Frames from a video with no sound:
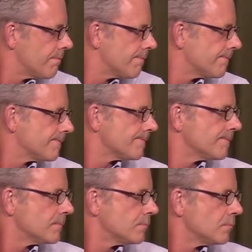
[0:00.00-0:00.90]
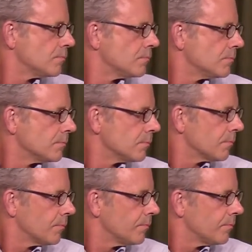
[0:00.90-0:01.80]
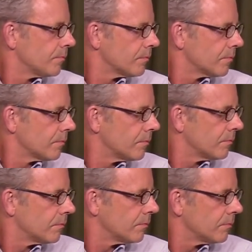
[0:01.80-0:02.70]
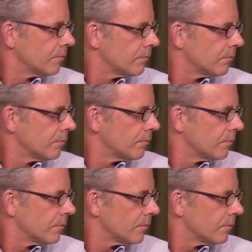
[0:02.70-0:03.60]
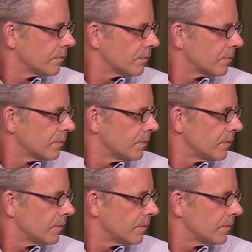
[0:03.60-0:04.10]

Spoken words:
(not speaking)